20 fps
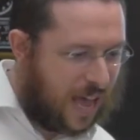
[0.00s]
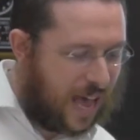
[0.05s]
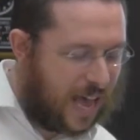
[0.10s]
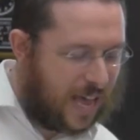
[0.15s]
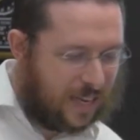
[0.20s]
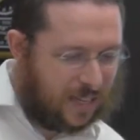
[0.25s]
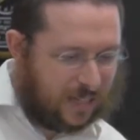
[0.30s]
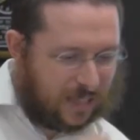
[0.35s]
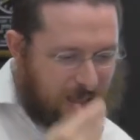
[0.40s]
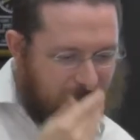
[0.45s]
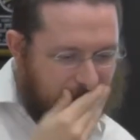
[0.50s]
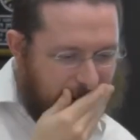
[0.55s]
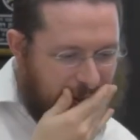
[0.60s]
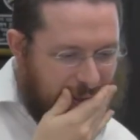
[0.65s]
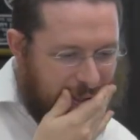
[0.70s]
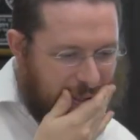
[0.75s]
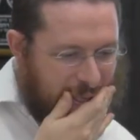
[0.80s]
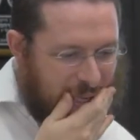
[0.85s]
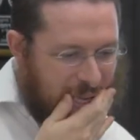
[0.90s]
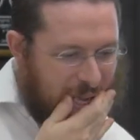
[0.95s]
And
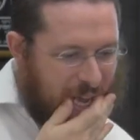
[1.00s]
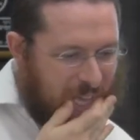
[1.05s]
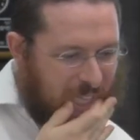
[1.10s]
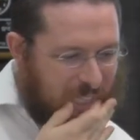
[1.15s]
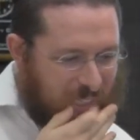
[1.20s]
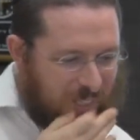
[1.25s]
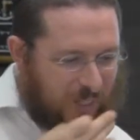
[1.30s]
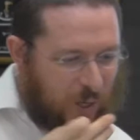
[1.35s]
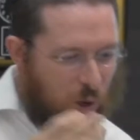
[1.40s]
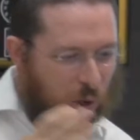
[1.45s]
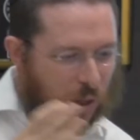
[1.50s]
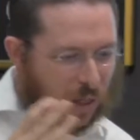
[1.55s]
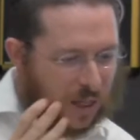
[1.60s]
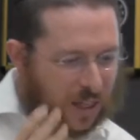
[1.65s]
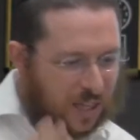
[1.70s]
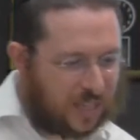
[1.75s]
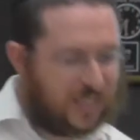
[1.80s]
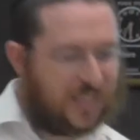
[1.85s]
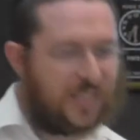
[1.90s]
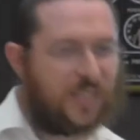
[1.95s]
and so
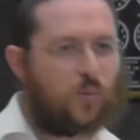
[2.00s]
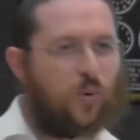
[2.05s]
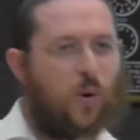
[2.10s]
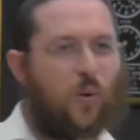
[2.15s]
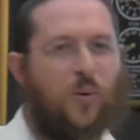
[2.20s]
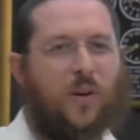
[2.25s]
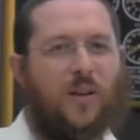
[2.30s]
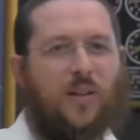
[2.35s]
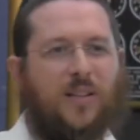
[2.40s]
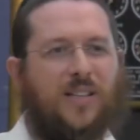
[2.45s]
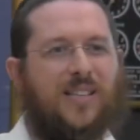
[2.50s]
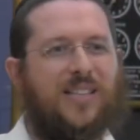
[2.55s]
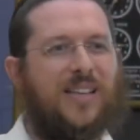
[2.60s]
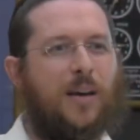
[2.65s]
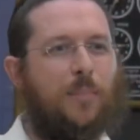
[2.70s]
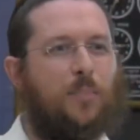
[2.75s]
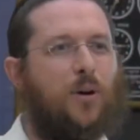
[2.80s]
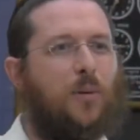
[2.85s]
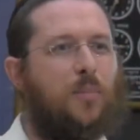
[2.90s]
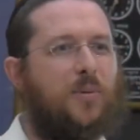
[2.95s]
this is what this is
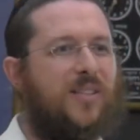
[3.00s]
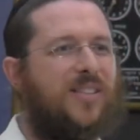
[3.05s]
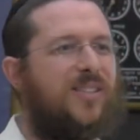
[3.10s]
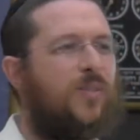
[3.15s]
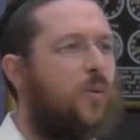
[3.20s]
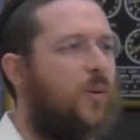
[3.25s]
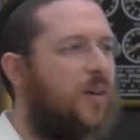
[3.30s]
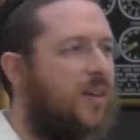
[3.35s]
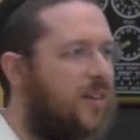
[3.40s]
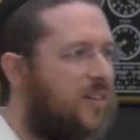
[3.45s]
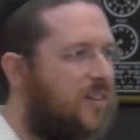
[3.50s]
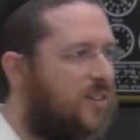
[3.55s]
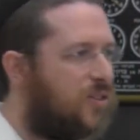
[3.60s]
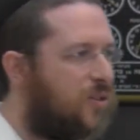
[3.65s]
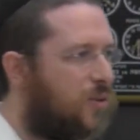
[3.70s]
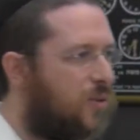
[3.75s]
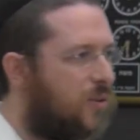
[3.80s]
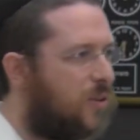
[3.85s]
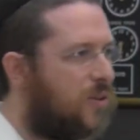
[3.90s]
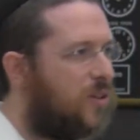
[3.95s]
our purpose. This is what we're here to
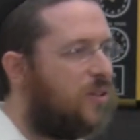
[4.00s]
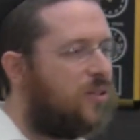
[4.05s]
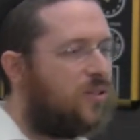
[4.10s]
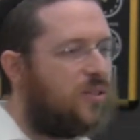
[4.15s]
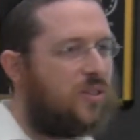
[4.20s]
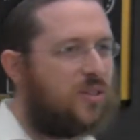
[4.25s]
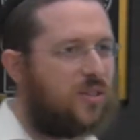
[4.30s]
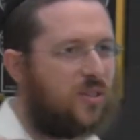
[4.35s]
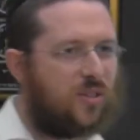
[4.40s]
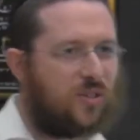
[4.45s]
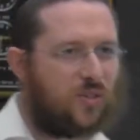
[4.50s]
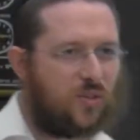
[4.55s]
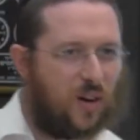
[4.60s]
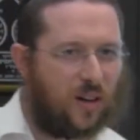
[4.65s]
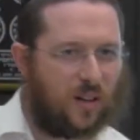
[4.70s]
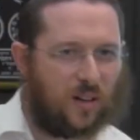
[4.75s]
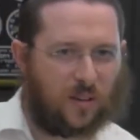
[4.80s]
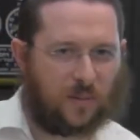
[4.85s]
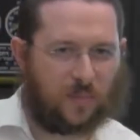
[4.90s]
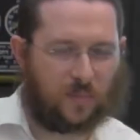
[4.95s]
do, to, to
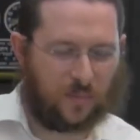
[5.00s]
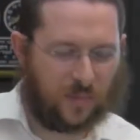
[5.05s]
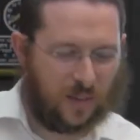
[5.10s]
struggle.